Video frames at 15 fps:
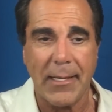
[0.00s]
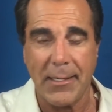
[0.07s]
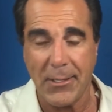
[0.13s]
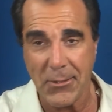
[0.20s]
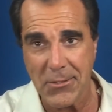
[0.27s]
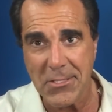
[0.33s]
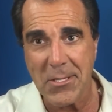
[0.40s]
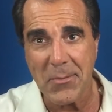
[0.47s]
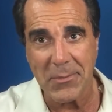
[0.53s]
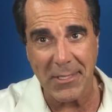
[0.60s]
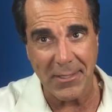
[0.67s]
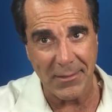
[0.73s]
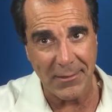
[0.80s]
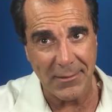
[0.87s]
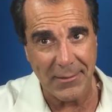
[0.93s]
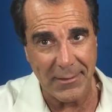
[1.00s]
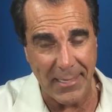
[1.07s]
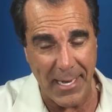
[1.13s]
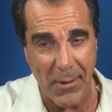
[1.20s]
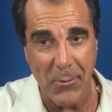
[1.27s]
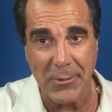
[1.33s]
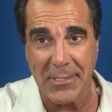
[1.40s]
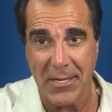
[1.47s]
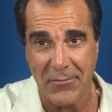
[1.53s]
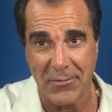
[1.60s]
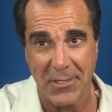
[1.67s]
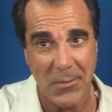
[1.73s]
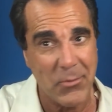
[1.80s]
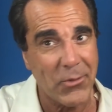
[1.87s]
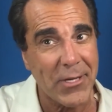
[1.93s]
And here's something that I would
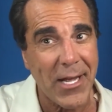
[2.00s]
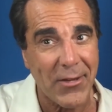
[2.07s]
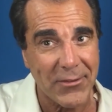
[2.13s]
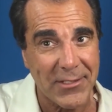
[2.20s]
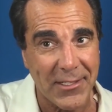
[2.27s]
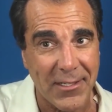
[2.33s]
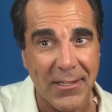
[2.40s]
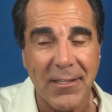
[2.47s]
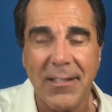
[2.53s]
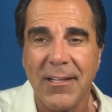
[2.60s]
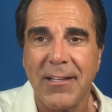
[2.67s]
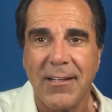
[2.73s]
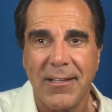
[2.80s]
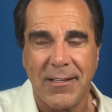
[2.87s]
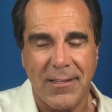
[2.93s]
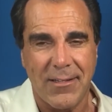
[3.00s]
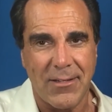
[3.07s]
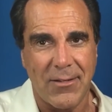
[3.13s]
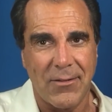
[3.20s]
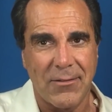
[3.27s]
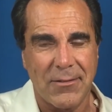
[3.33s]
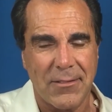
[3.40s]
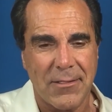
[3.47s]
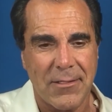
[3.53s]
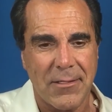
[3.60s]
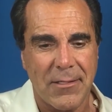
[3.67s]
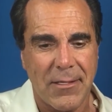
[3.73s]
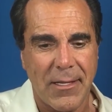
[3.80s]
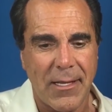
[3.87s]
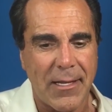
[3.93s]
definitely put out there, and
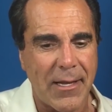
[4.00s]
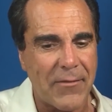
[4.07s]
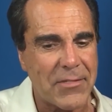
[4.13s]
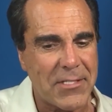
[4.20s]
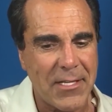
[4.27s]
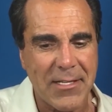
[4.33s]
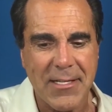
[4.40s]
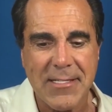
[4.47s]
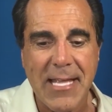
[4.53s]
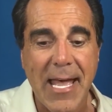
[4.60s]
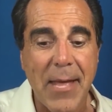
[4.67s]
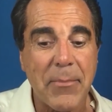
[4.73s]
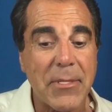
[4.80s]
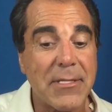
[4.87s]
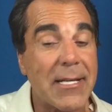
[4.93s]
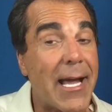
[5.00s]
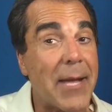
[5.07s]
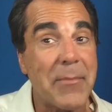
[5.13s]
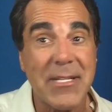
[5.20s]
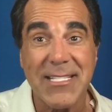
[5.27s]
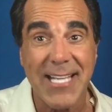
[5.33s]
I've seen this happen time